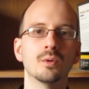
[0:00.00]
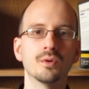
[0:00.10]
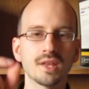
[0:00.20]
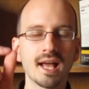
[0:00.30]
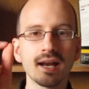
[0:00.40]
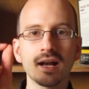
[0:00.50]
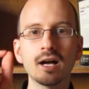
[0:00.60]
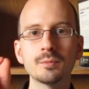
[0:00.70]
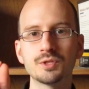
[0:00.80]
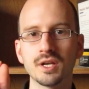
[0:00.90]
Well, that
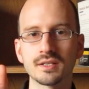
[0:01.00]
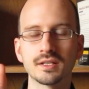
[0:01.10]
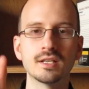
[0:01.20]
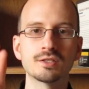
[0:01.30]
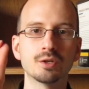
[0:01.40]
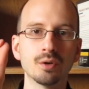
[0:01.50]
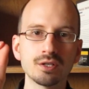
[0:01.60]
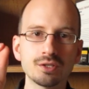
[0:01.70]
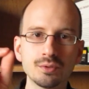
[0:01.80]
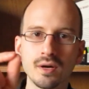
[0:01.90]
object is
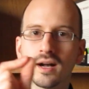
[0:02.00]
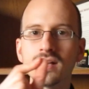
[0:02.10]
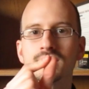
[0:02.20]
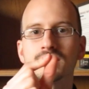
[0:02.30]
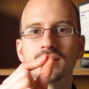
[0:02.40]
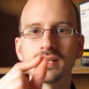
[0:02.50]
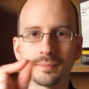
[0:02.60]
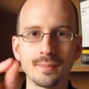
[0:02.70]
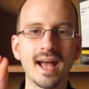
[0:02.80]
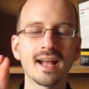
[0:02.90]
going to
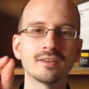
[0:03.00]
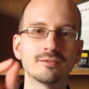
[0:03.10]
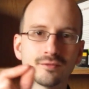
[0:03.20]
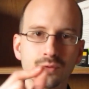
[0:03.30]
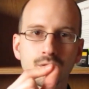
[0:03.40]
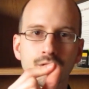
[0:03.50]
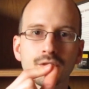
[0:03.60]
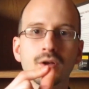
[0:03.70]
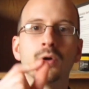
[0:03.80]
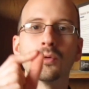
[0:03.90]
oscillate back and
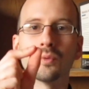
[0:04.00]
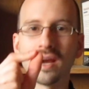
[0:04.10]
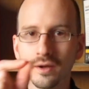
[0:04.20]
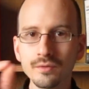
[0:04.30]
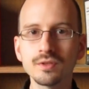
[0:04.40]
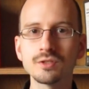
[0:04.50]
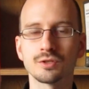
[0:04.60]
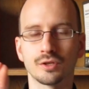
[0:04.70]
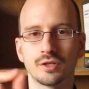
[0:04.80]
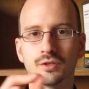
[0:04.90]
forth around the
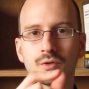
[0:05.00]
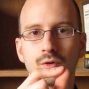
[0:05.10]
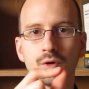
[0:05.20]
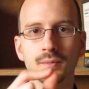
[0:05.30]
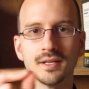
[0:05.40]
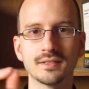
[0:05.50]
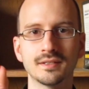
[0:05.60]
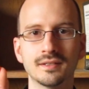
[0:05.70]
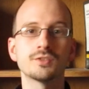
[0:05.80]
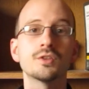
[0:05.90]
circular orbit.
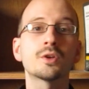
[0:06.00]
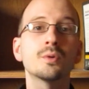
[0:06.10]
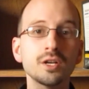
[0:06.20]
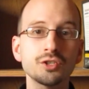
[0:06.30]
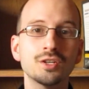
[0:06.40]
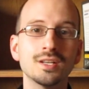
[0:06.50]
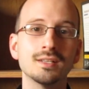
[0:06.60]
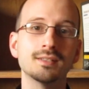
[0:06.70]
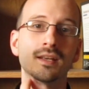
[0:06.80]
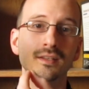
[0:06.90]
So the question
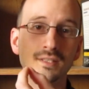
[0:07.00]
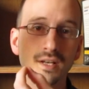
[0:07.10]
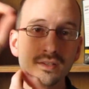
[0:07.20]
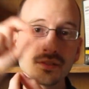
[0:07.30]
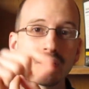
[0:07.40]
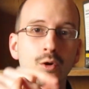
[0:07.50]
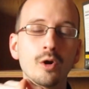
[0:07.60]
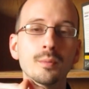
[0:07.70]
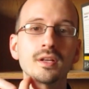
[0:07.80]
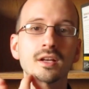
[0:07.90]
is, does the
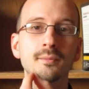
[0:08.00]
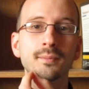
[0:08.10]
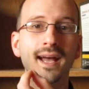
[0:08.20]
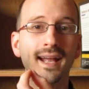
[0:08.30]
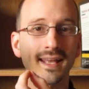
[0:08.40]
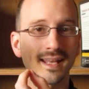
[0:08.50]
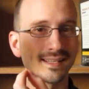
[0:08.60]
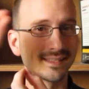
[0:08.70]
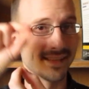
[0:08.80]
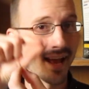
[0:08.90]
orbit come back
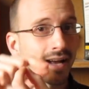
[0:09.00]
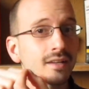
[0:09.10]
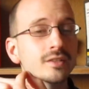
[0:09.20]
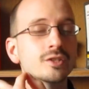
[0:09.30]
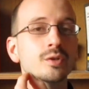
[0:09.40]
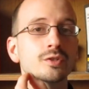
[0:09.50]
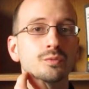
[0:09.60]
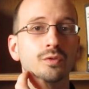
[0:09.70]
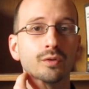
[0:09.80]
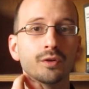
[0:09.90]
exactly to its
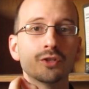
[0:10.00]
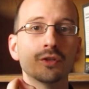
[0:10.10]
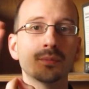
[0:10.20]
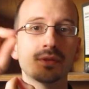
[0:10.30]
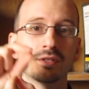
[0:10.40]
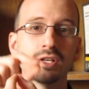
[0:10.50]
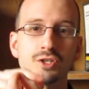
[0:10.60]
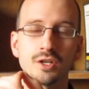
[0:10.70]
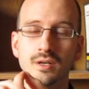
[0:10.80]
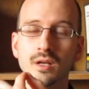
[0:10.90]
original
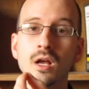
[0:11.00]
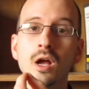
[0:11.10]
position